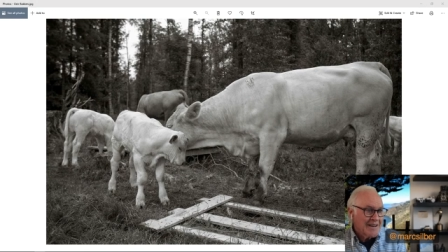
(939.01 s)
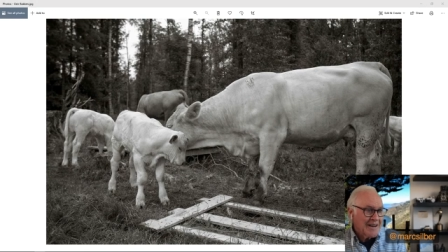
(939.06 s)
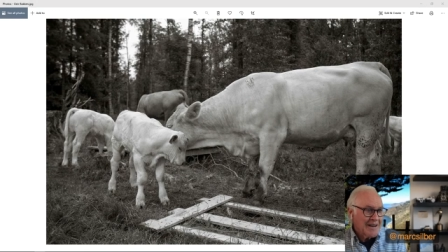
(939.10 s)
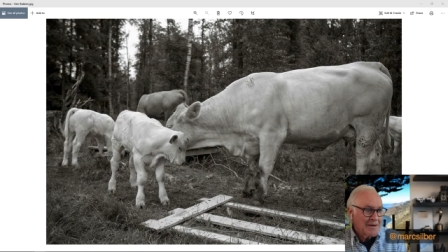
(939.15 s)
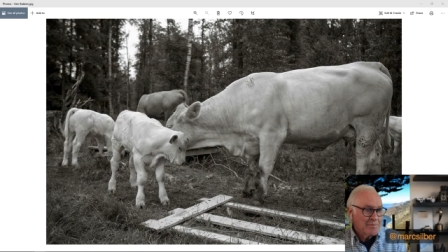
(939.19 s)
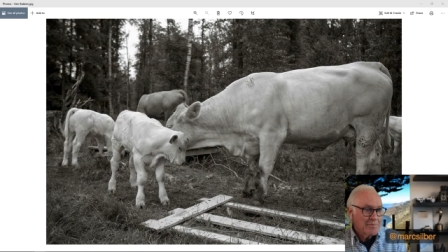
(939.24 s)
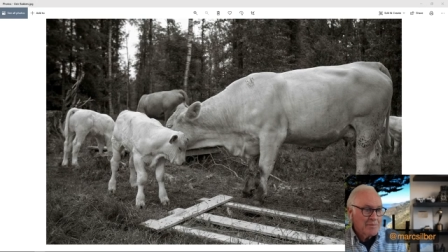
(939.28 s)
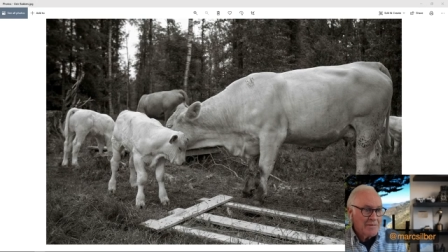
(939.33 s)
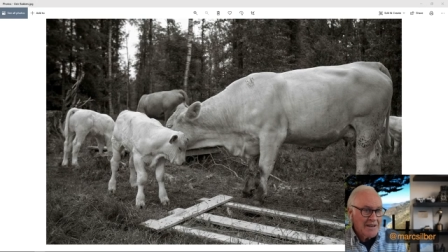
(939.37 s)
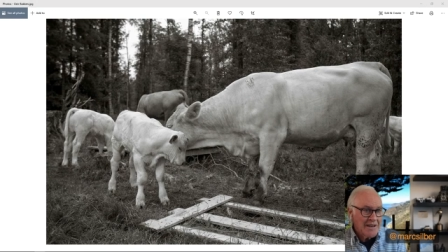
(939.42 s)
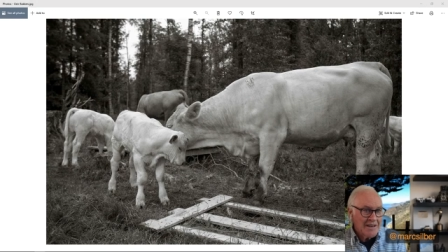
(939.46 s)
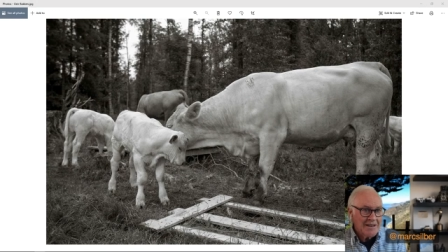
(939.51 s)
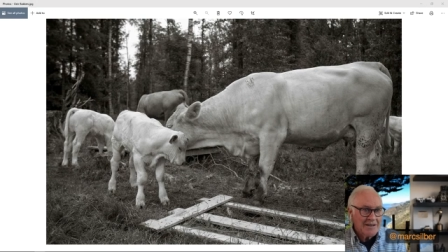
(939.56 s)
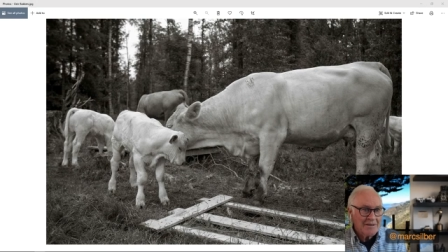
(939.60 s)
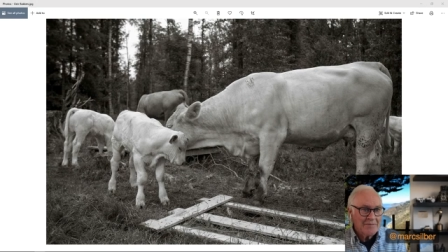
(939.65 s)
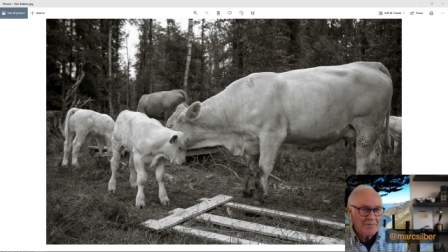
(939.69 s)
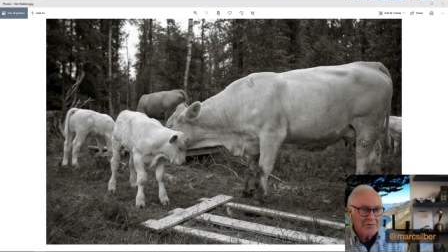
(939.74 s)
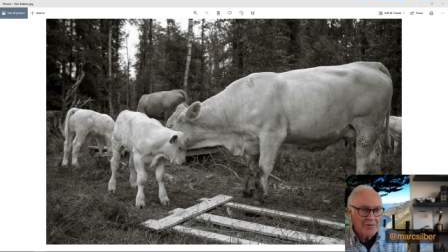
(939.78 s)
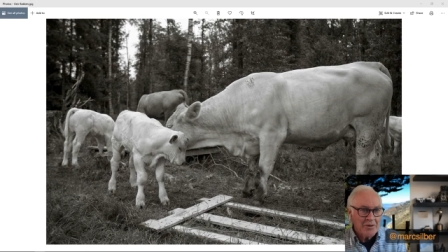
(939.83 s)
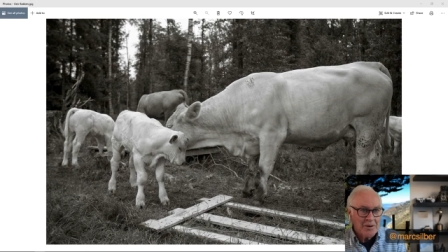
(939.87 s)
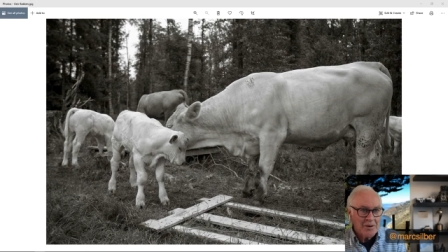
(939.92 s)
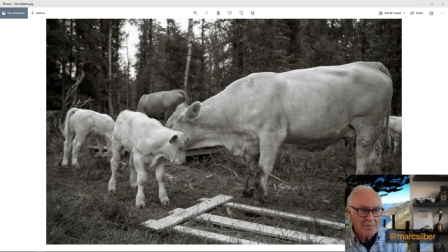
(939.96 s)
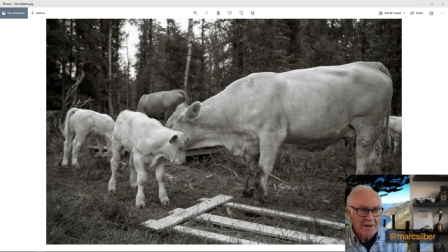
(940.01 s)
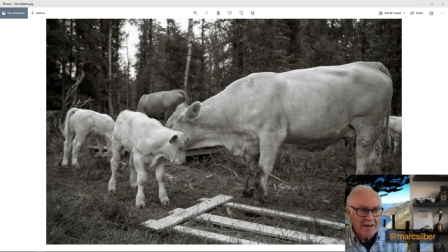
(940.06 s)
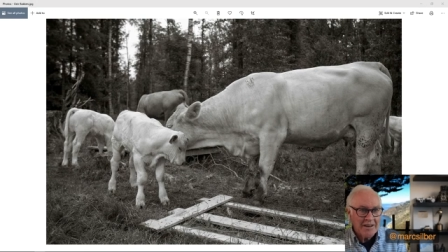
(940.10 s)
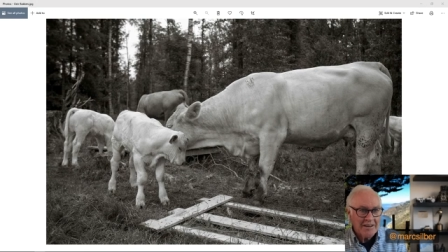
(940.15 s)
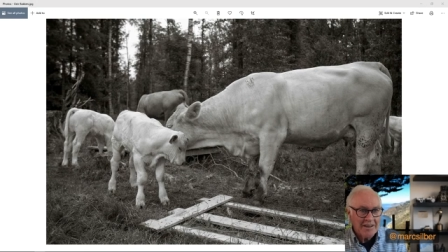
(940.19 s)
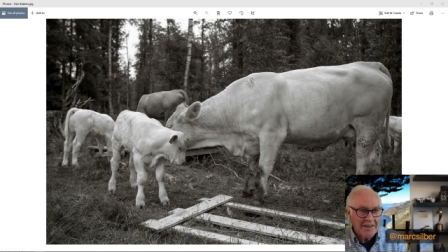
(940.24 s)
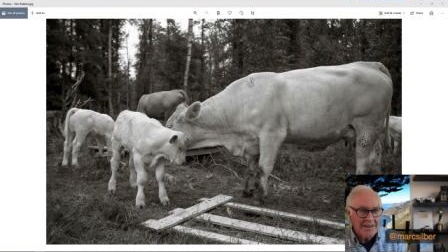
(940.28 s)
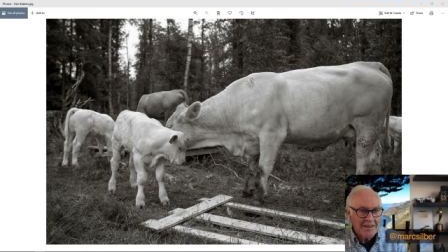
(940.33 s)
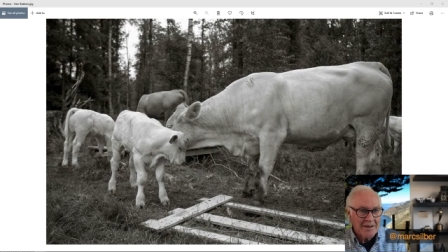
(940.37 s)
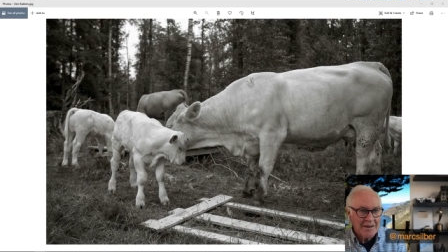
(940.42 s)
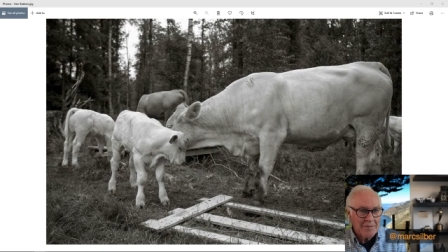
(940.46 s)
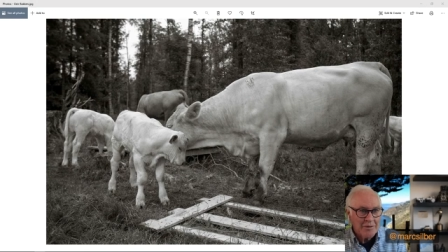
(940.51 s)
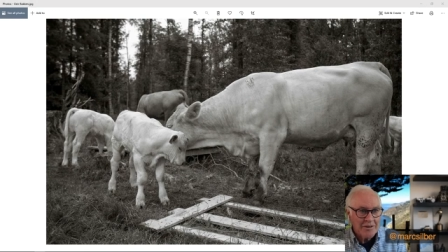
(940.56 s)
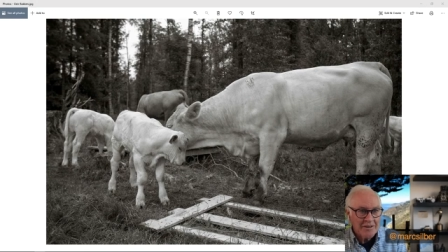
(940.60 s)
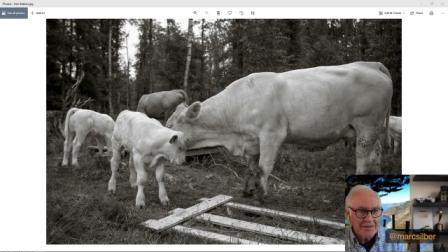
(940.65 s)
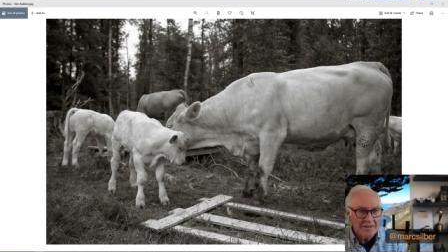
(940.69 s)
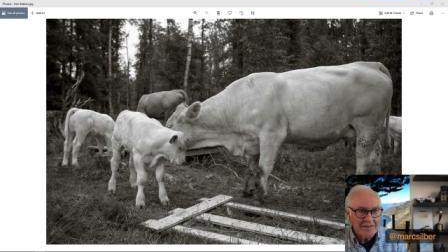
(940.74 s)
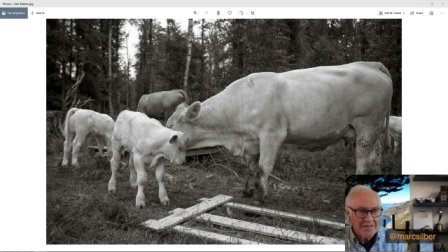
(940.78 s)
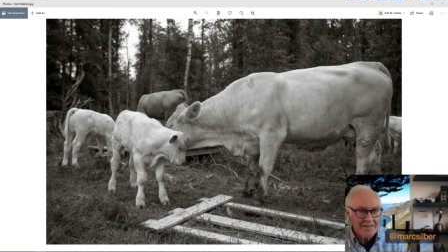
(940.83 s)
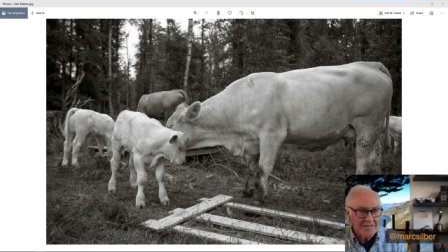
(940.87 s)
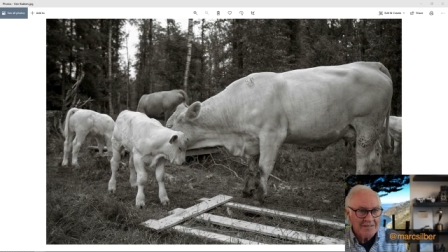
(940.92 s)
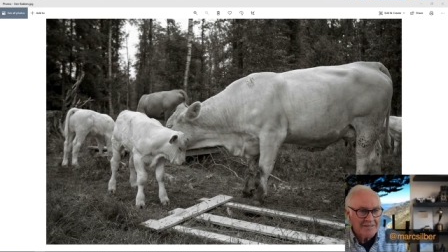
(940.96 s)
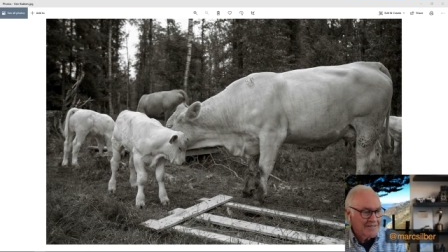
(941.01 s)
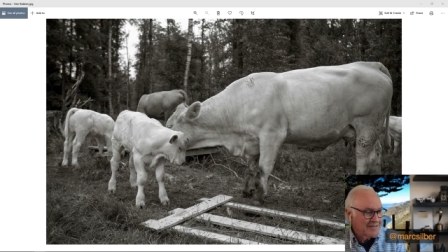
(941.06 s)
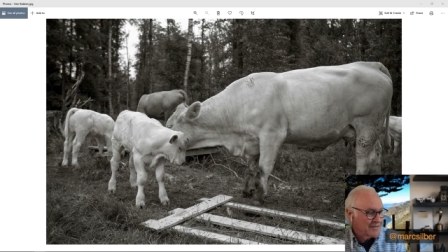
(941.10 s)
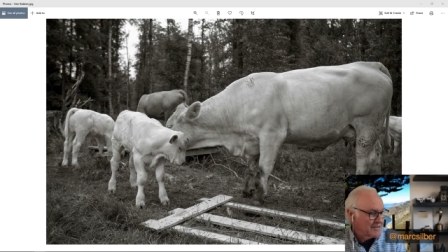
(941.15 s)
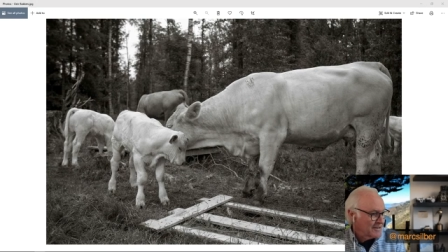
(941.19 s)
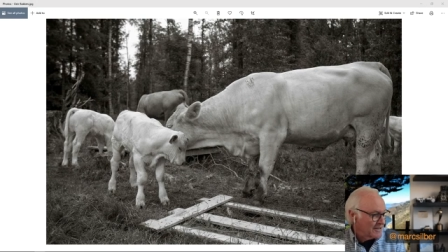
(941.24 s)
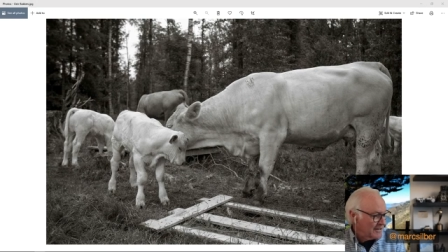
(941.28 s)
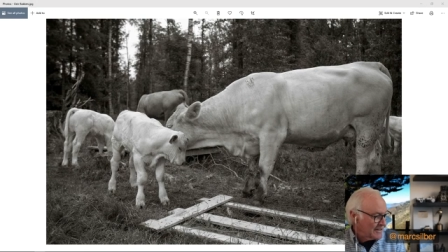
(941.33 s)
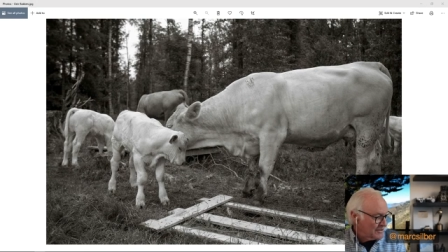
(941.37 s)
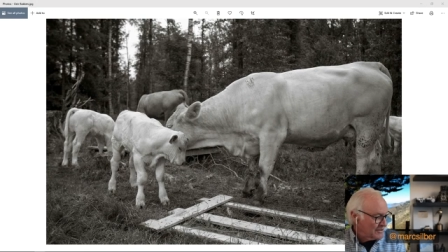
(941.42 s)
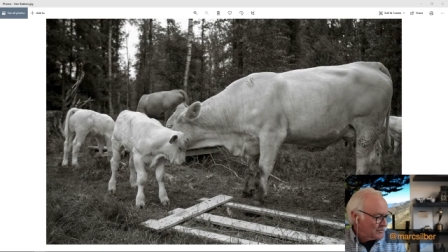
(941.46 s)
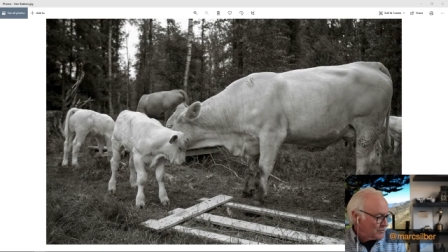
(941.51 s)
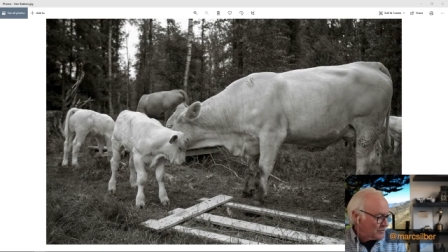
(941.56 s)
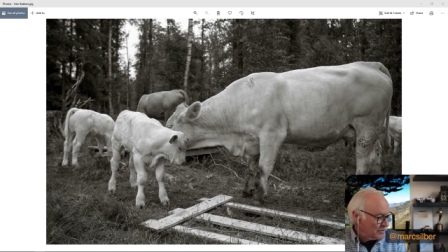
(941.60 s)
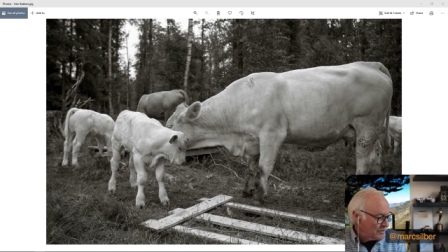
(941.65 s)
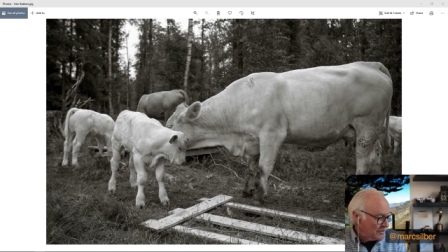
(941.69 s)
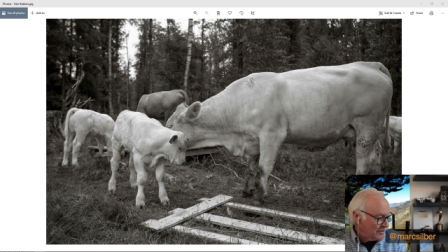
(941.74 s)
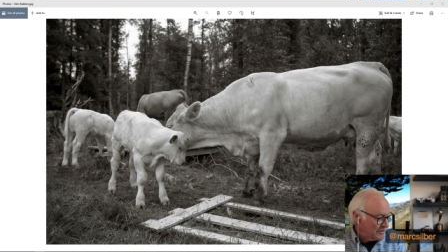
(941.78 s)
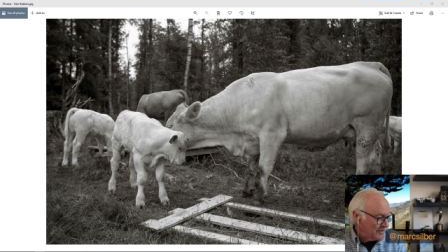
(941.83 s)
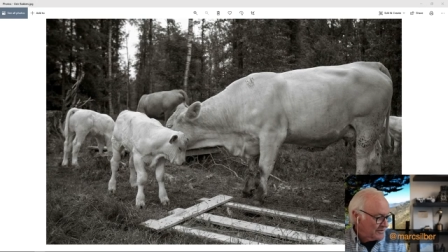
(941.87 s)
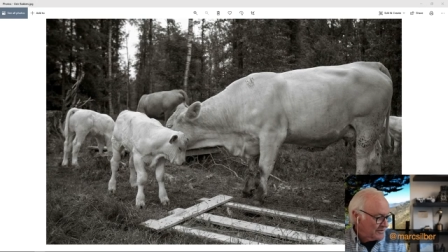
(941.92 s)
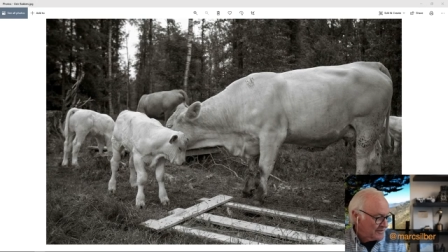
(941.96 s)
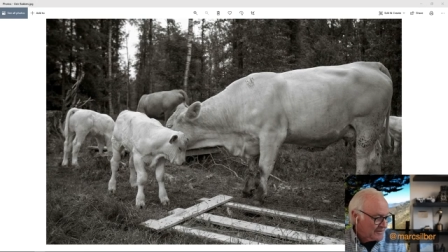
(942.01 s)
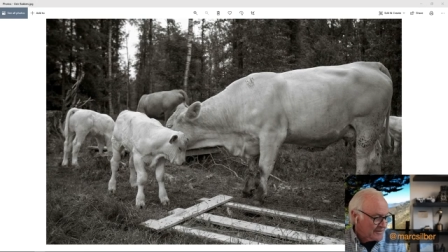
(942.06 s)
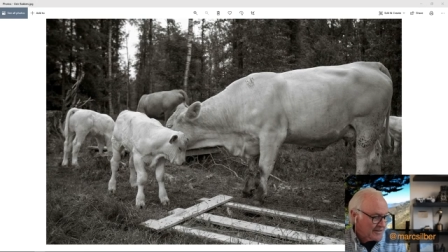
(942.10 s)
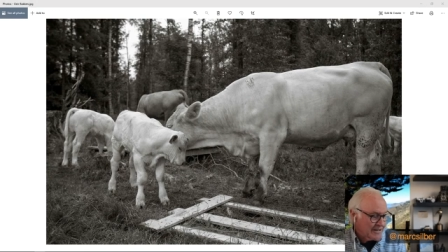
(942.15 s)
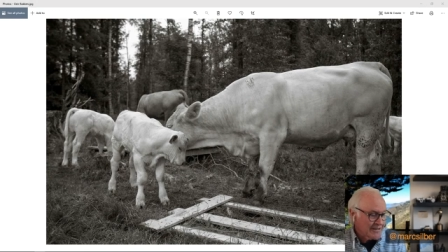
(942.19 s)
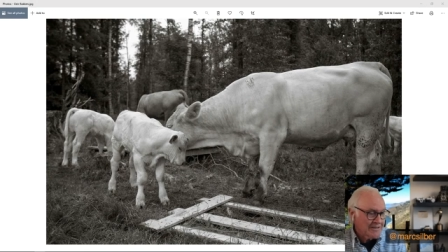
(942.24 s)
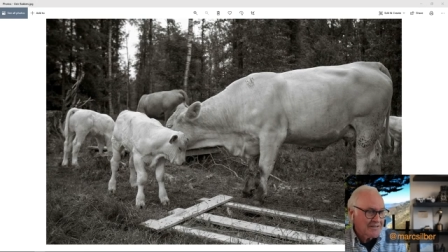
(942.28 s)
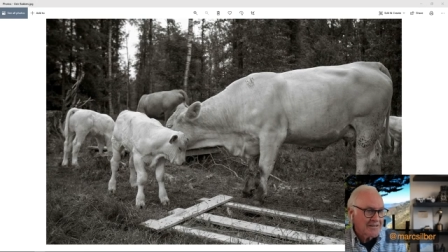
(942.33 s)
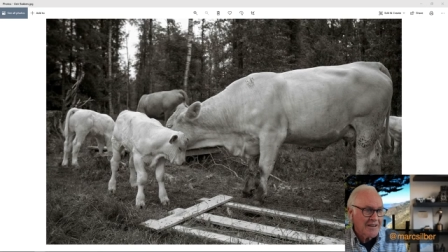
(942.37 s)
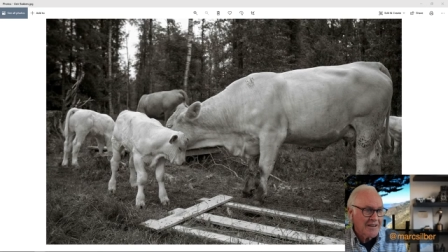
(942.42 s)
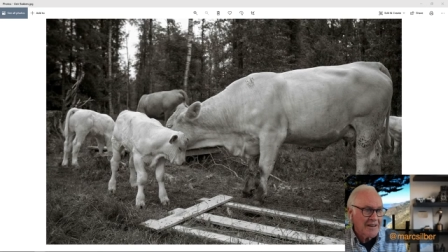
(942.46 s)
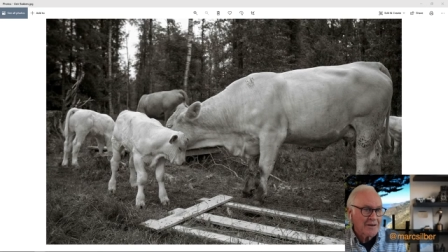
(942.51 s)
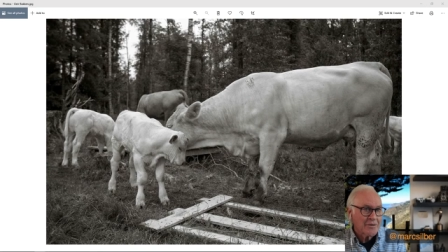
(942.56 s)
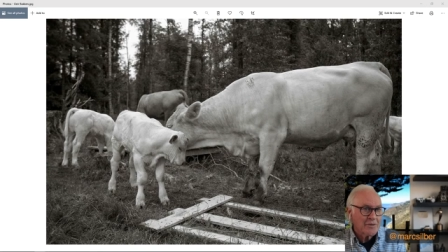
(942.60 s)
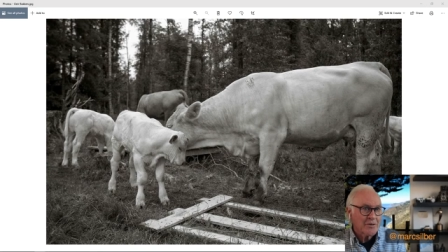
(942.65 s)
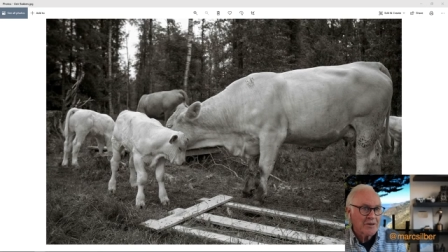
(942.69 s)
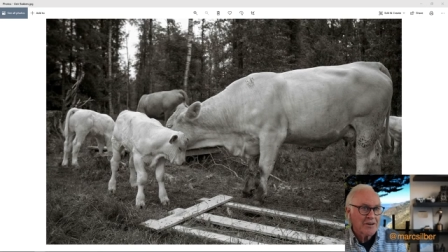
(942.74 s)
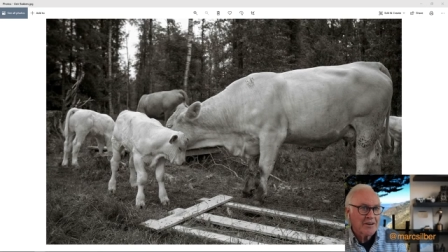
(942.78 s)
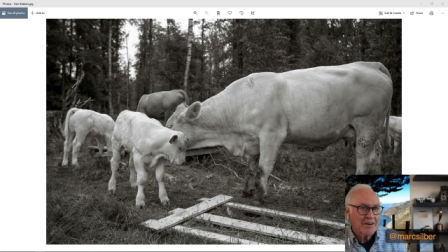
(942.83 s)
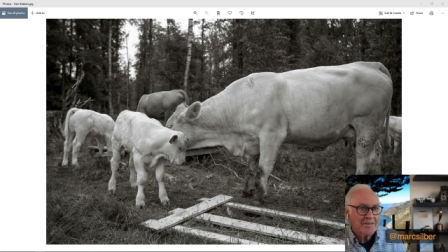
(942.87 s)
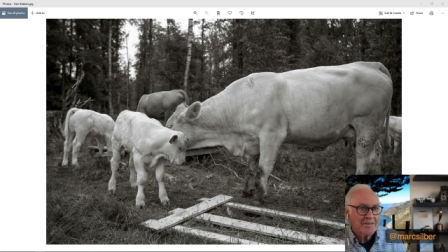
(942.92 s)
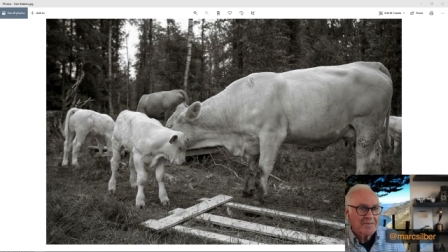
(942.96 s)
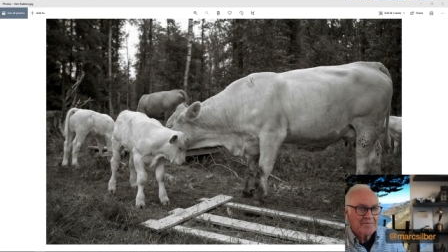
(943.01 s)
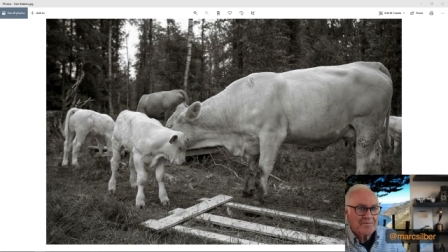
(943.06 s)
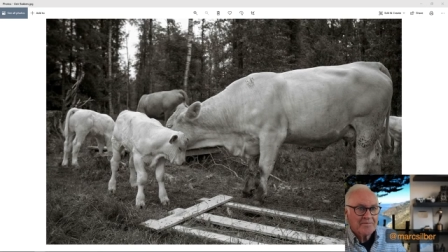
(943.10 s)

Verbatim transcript: a medium format camera in today's world takes a lot of work.